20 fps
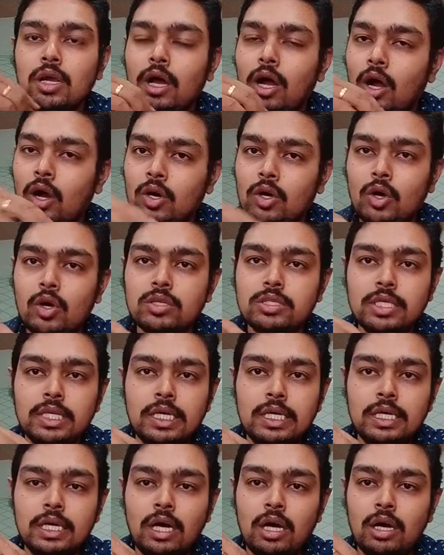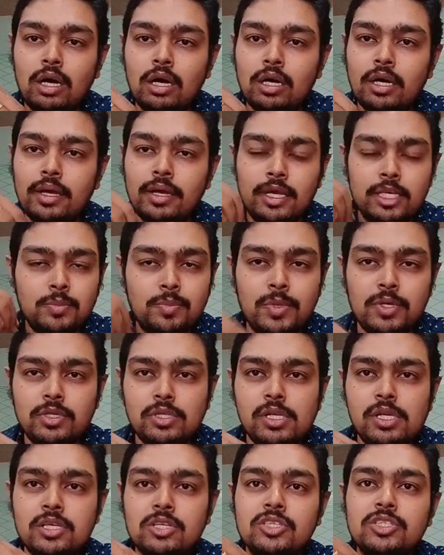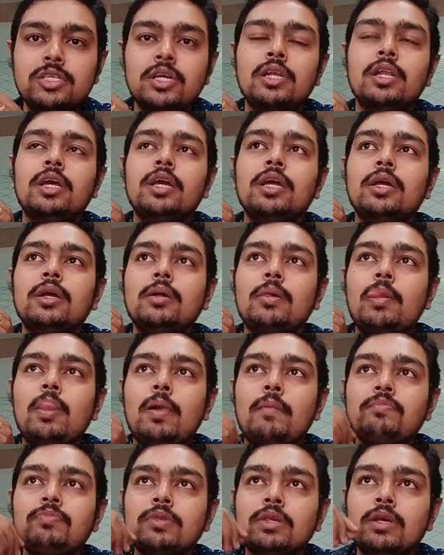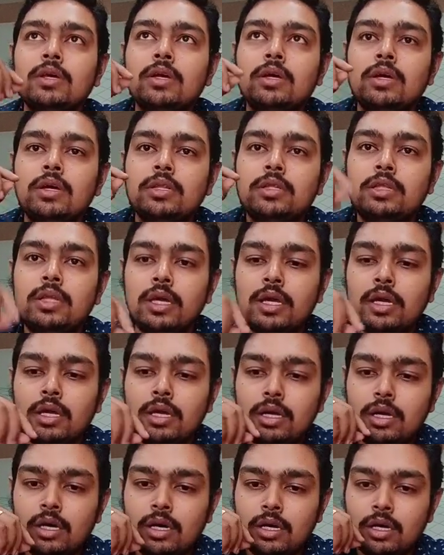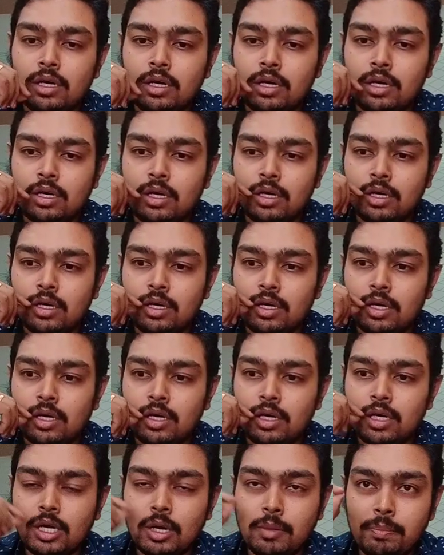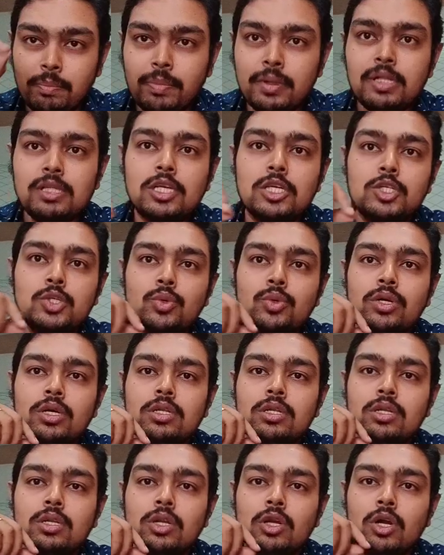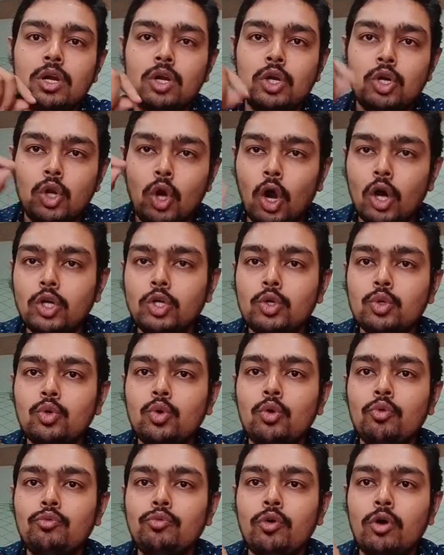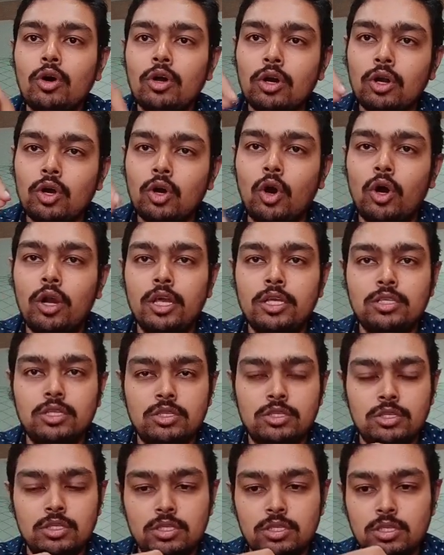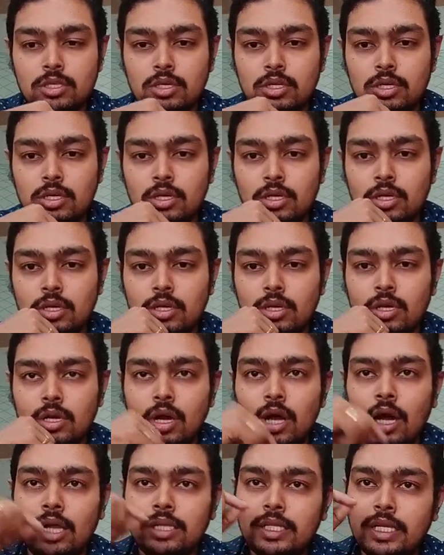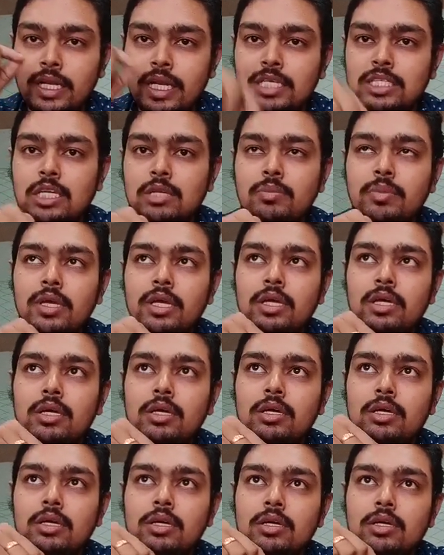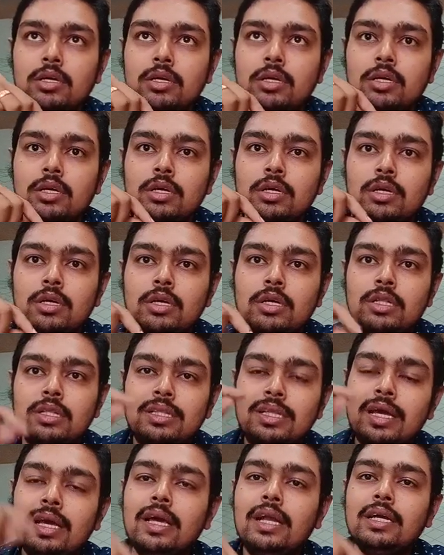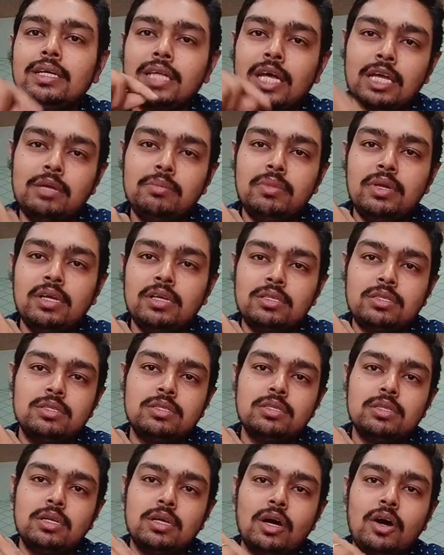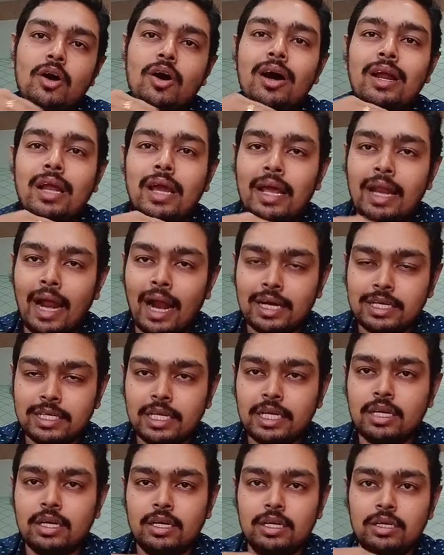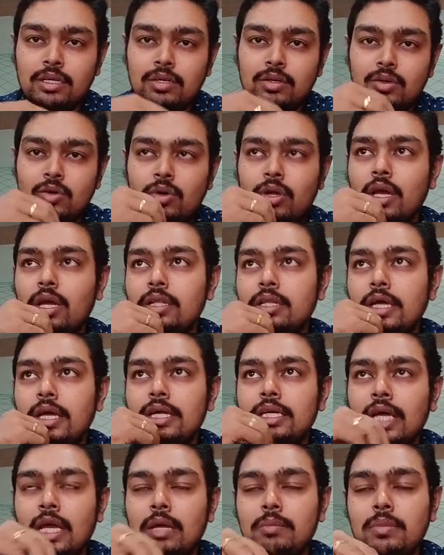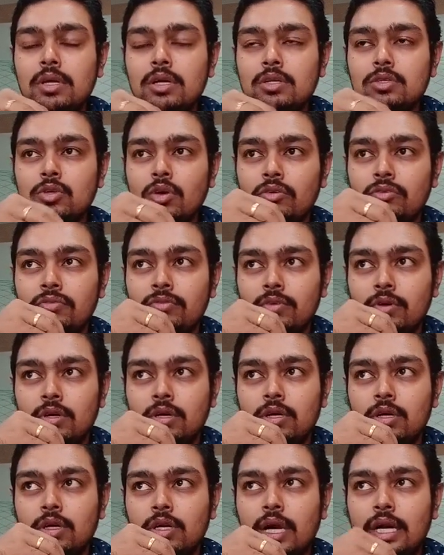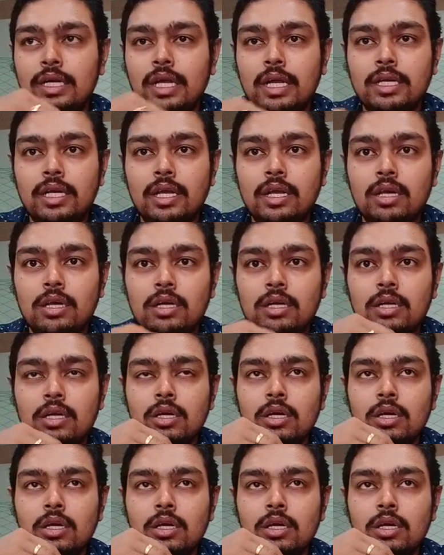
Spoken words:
across India, especially in Chennai, they compel the student not to go for colleges, and the reason being their timings are erratic. Okay, their timings of conducting